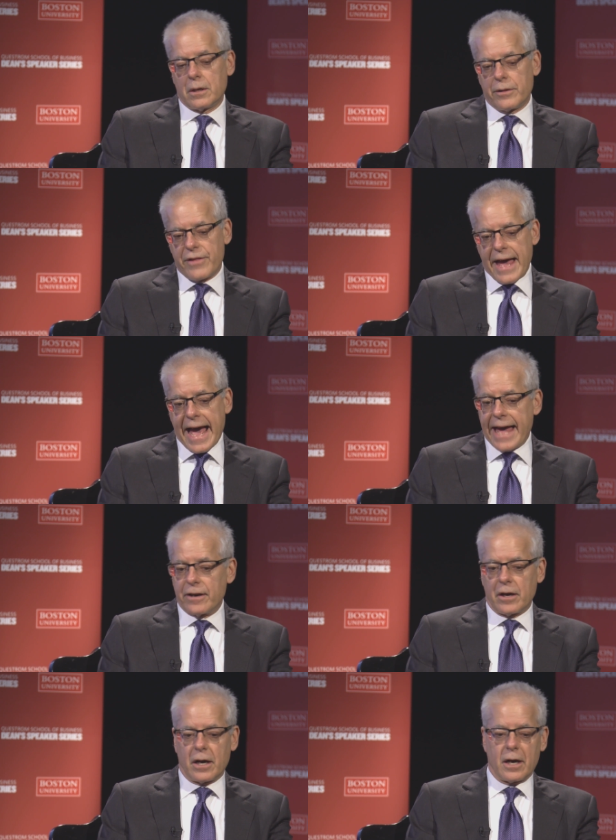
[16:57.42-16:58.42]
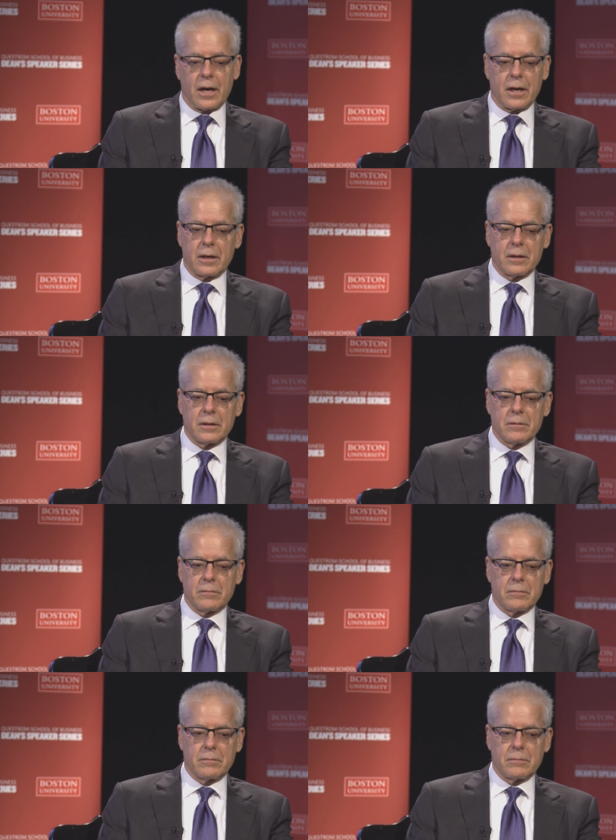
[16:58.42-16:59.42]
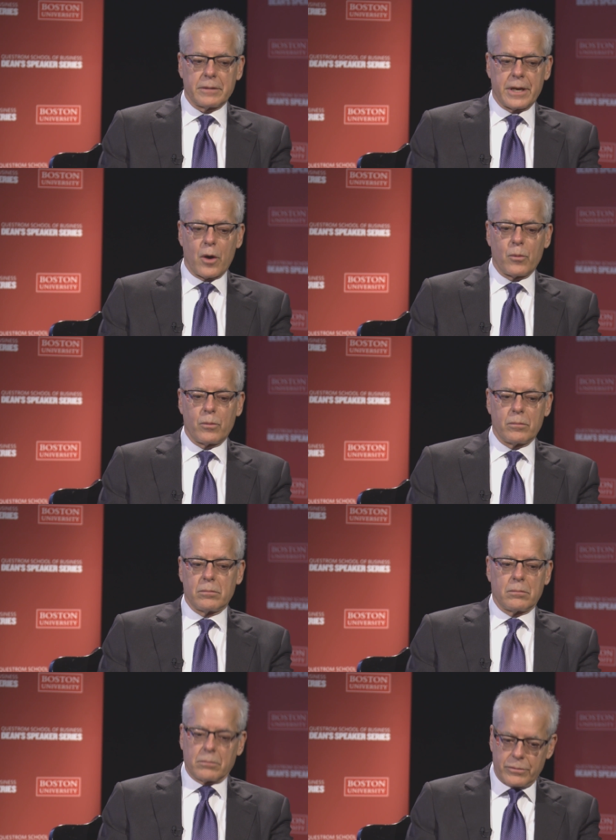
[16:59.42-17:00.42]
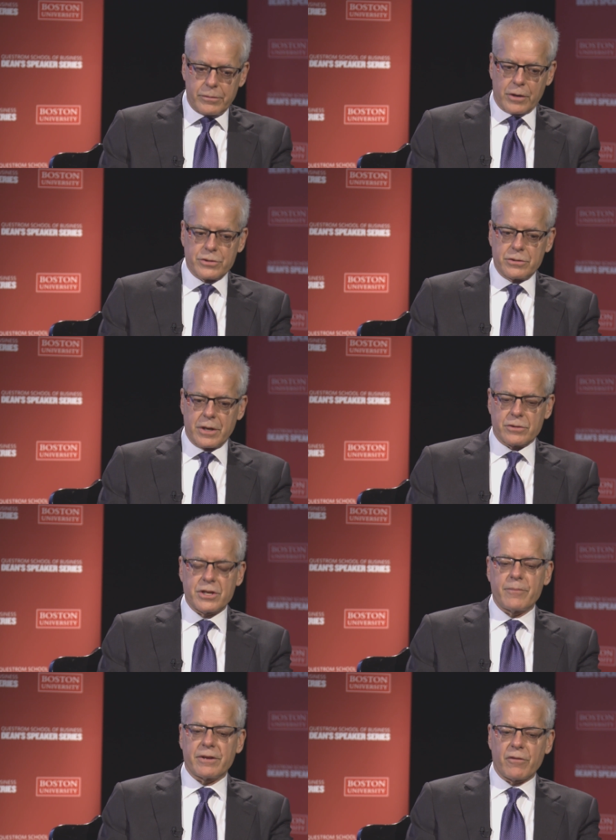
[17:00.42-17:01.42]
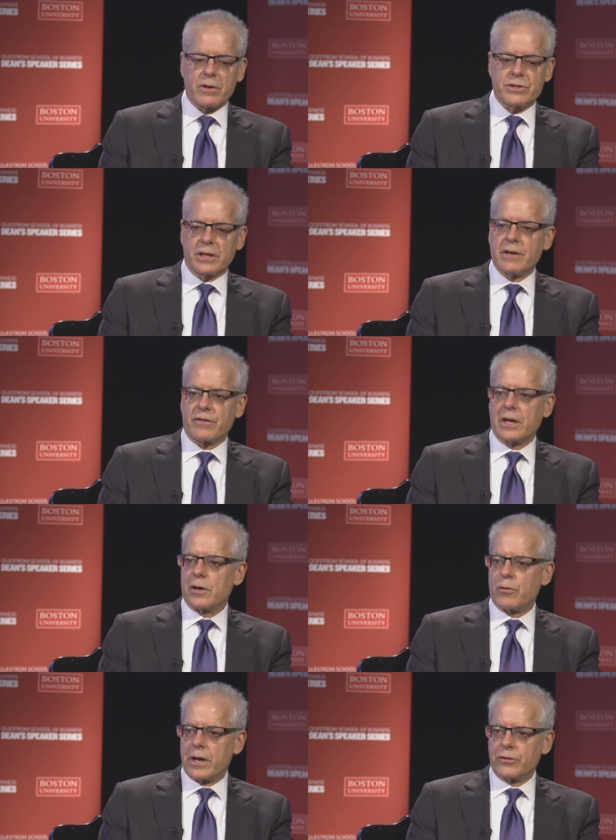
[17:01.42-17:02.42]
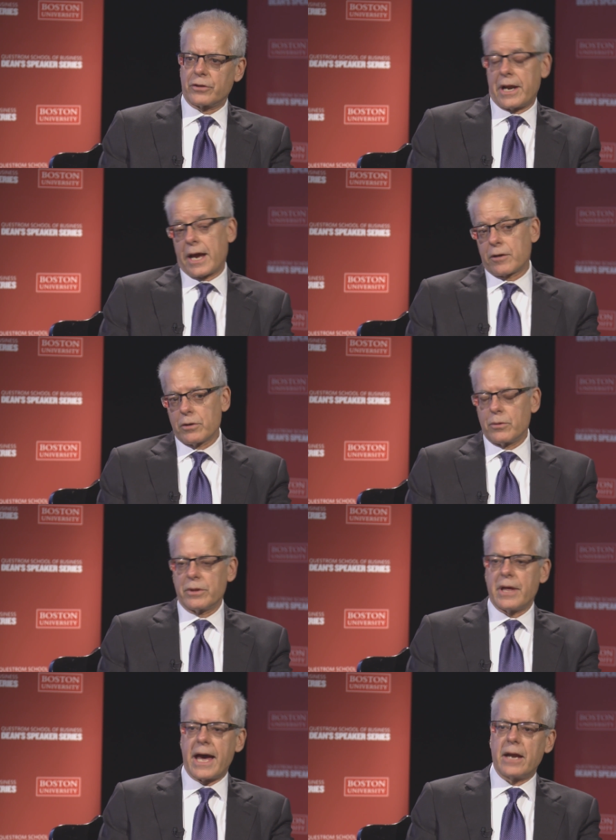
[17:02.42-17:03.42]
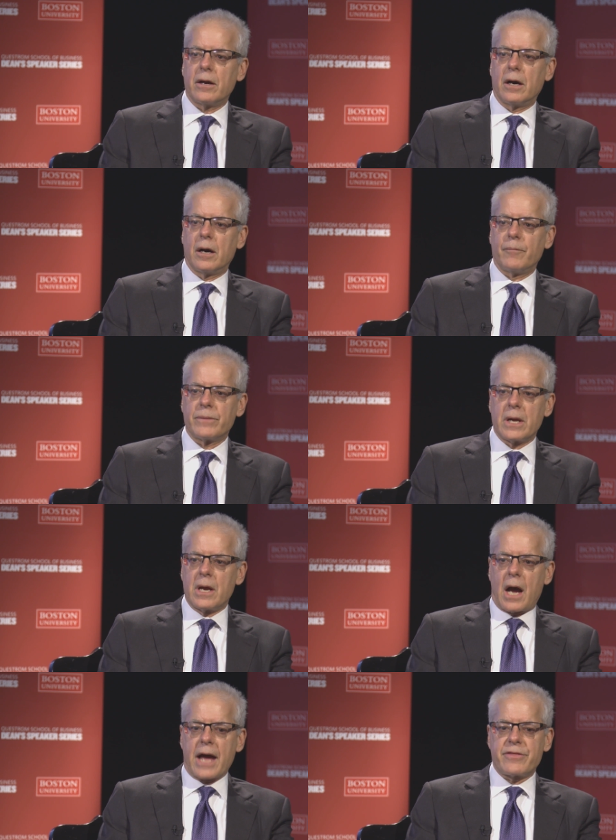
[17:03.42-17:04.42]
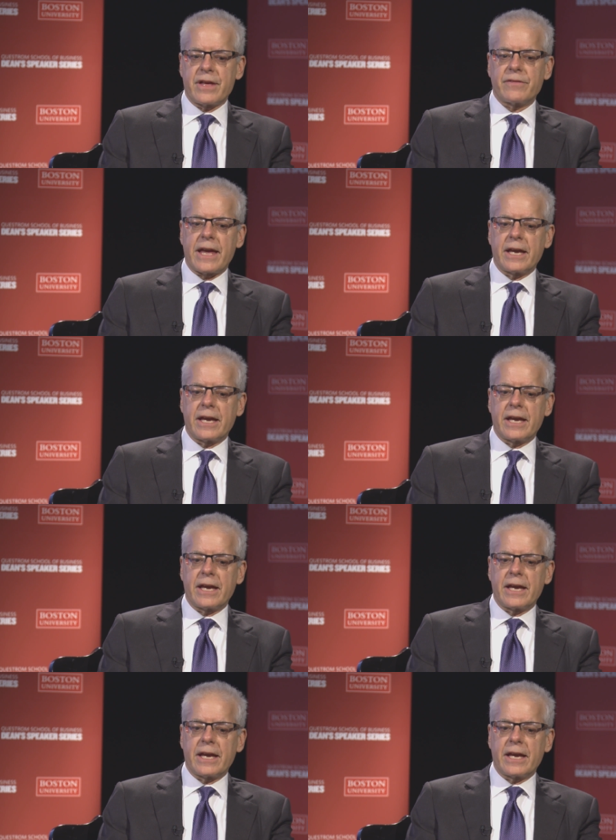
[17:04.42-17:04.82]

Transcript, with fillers: that, uh, you know, there's, there's something very significant at risk. And I agree with that. Um, I think they